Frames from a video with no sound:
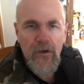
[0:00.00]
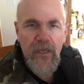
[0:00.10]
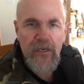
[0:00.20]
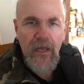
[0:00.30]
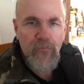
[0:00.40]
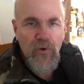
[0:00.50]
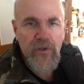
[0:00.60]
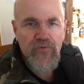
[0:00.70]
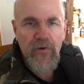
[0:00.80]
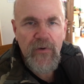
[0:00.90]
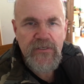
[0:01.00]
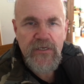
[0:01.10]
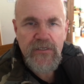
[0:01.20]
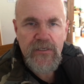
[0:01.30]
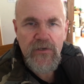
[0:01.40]
Okay, 9.3 by
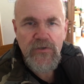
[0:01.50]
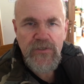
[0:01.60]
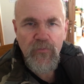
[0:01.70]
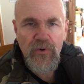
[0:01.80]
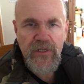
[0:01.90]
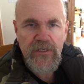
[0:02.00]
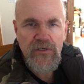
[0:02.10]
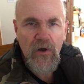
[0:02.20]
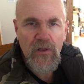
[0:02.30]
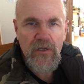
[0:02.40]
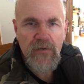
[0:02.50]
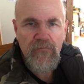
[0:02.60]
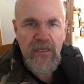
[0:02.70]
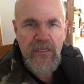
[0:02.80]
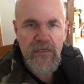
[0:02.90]
62 is a pretty solid
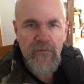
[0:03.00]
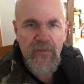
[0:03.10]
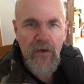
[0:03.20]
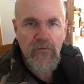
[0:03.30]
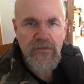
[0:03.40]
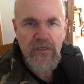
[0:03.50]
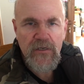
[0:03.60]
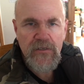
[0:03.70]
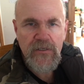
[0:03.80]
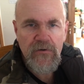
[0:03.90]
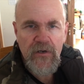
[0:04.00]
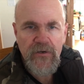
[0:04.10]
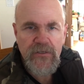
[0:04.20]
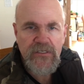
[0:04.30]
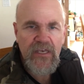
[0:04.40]
medium. That was a
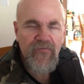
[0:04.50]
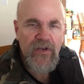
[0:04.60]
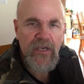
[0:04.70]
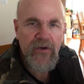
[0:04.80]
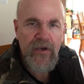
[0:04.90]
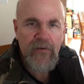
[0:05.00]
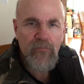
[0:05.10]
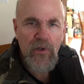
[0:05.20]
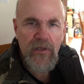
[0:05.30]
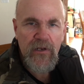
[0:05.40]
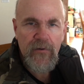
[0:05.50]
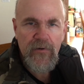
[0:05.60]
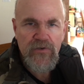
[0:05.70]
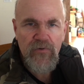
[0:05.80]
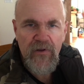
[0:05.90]
270 grain bullet at
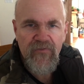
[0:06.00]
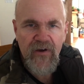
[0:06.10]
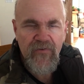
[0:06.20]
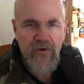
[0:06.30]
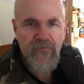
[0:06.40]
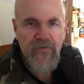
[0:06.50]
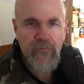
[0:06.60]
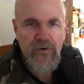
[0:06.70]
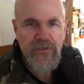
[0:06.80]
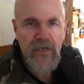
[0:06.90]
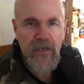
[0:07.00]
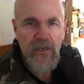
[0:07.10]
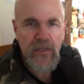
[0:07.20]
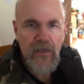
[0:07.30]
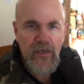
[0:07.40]
about 2,500 feet per
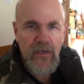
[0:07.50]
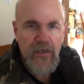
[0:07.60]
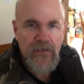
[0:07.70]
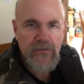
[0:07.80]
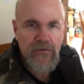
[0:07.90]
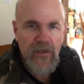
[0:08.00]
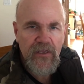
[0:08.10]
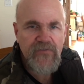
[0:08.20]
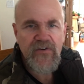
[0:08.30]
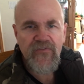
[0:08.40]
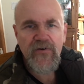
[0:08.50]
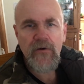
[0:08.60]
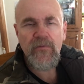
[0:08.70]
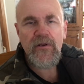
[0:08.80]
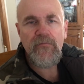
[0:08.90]
second. So that gives you a fair
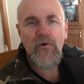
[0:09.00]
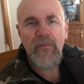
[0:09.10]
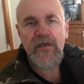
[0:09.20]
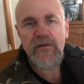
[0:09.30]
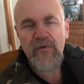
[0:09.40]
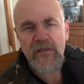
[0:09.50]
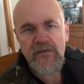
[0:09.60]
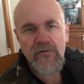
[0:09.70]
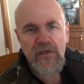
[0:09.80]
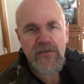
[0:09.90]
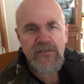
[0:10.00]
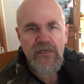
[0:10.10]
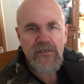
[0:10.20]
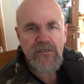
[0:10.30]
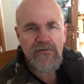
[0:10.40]
bit of momentum, and it's only a
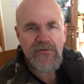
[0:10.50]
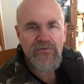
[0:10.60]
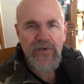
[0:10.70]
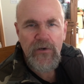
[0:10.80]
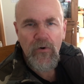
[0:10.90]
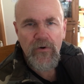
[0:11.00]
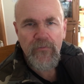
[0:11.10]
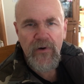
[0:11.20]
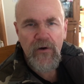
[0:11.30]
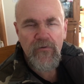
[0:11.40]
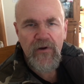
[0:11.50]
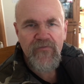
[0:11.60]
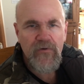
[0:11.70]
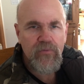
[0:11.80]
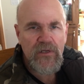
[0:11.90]
six and three quarter pound
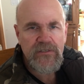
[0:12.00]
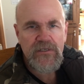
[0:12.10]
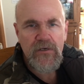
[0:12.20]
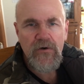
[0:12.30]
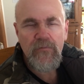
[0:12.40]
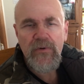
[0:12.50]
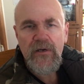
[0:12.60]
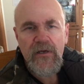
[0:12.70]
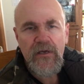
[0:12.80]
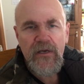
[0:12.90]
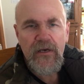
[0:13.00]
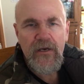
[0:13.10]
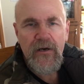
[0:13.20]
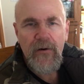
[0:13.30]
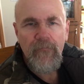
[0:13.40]
rifle plus scope.
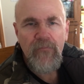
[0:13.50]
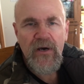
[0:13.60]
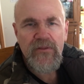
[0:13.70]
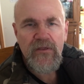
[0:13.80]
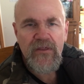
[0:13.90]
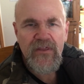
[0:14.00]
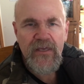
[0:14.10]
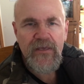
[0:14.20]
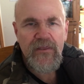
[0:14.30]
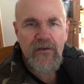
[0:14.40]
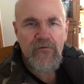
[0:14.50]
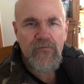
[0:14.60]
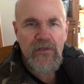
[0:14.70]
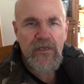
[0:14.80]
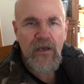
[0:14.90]
But the thing that
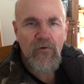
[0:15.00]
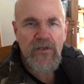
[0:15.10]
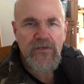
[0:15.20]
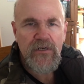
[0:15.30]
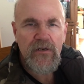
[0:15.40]
really I want you to